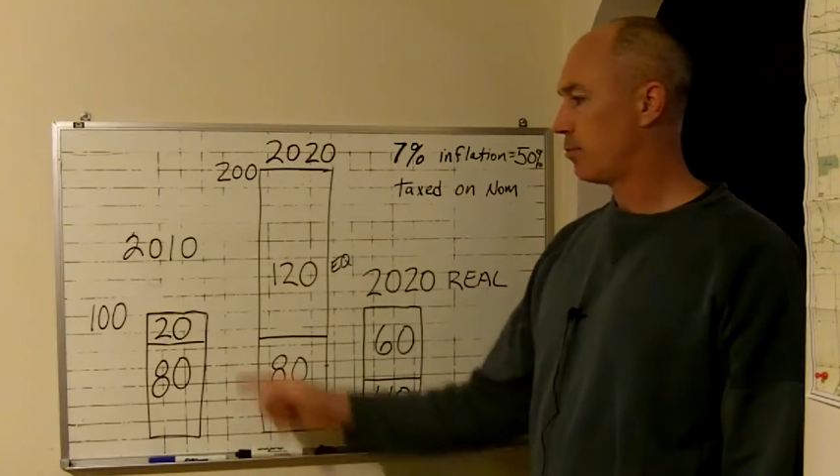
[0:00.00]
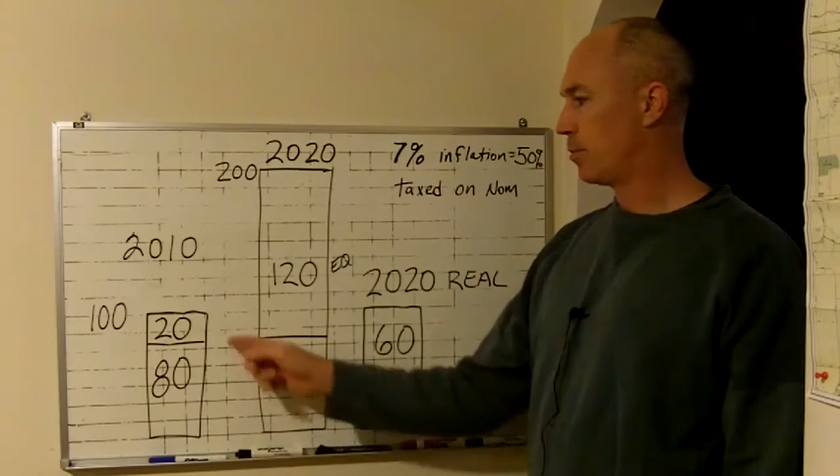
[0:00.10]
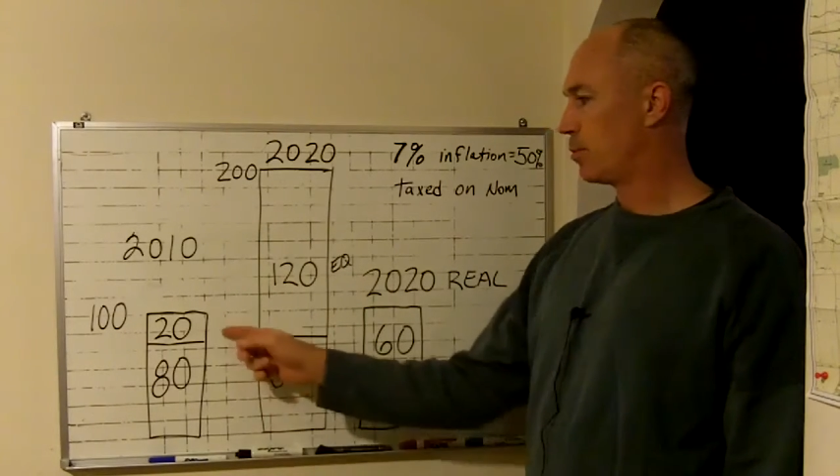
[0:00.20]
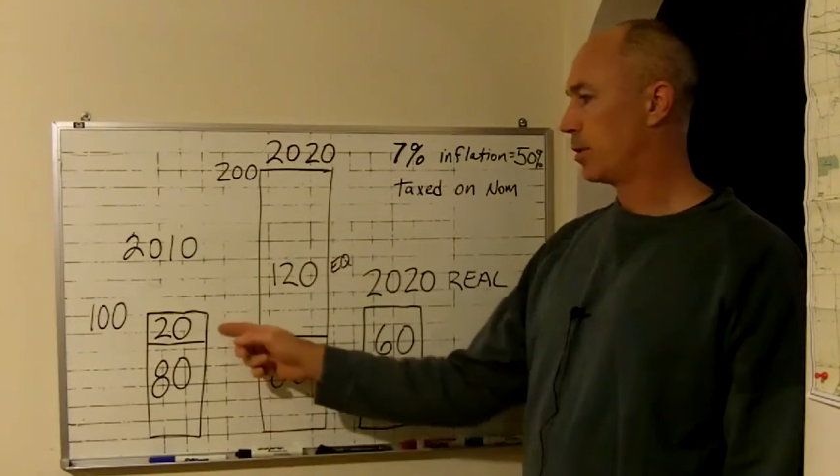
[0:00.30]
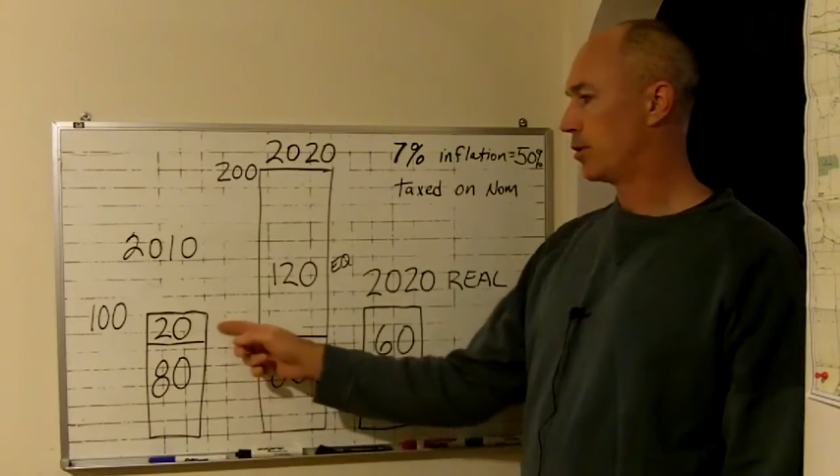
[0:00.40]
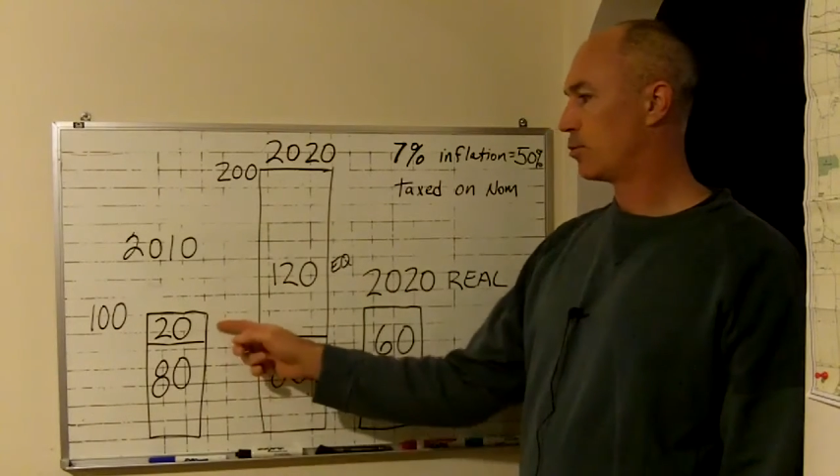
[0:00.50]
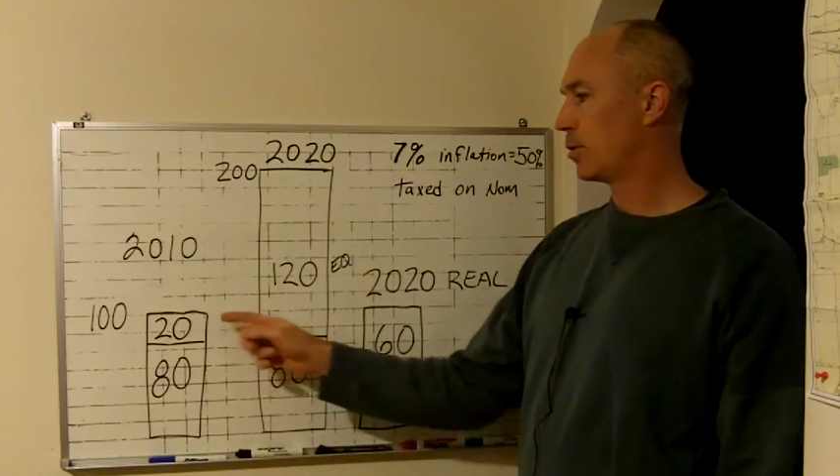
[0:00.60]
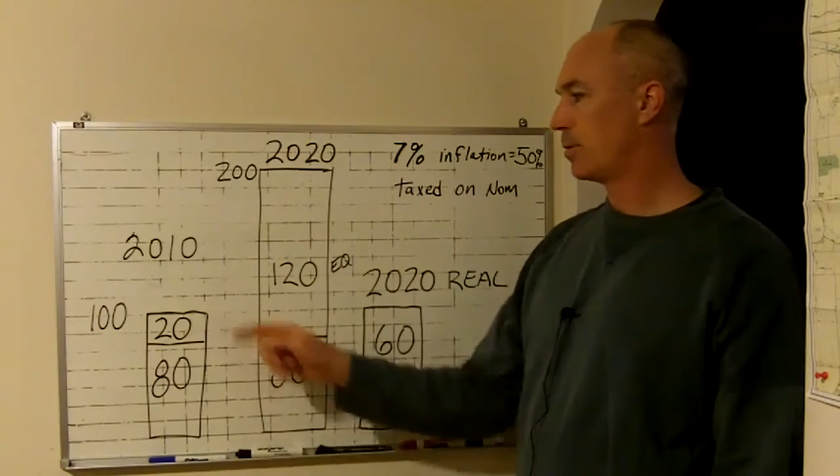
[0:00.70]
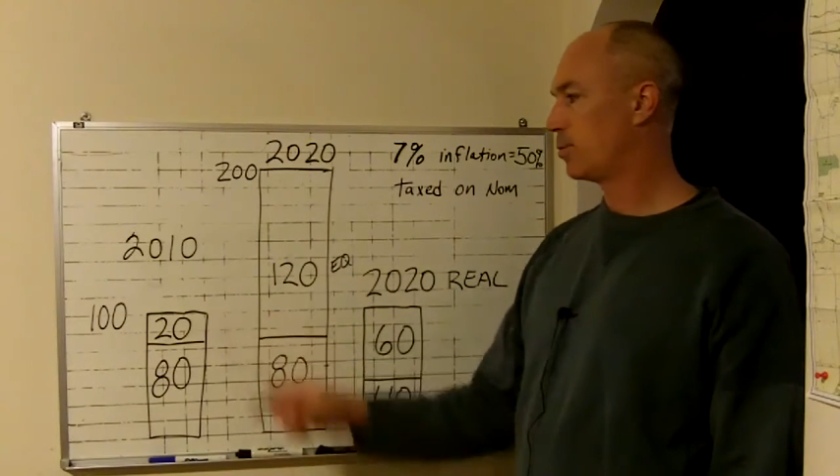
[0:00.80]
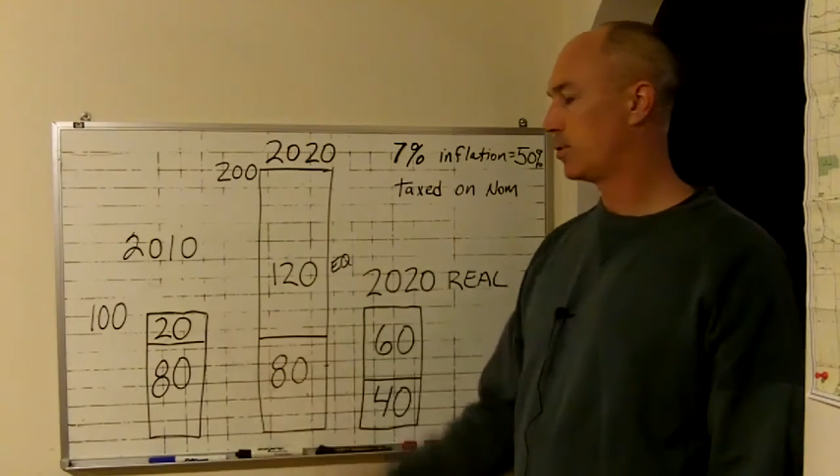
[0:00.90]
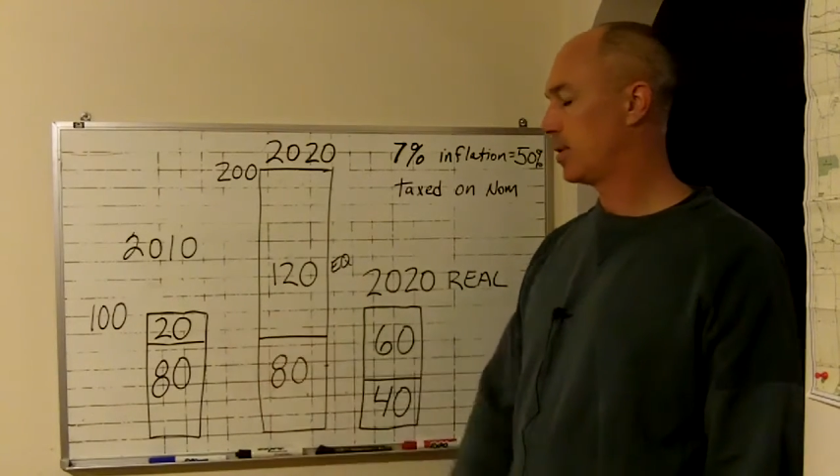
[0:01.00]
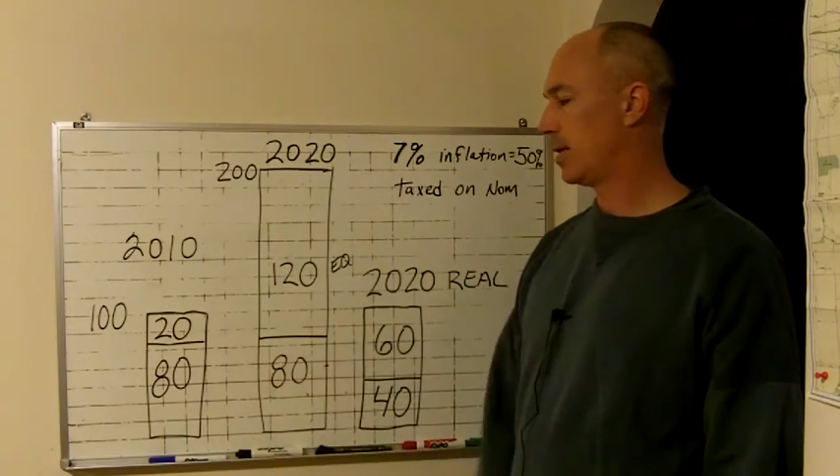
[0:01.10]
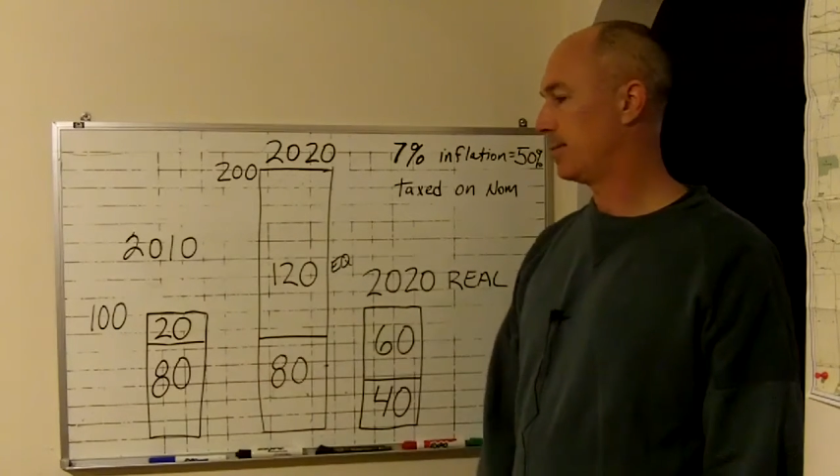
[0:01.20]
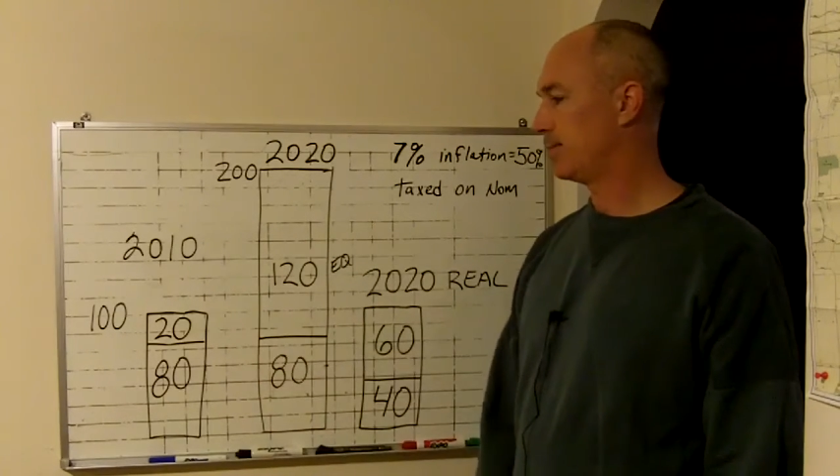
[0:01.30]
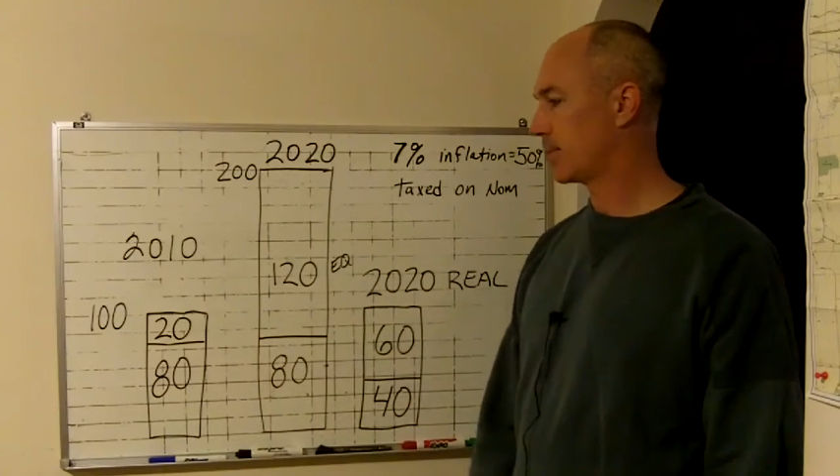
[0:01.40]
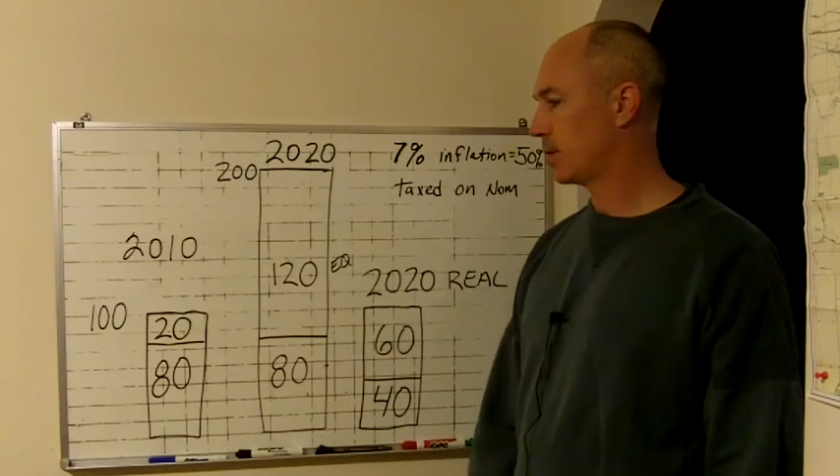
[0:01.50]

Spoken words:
we put a 20%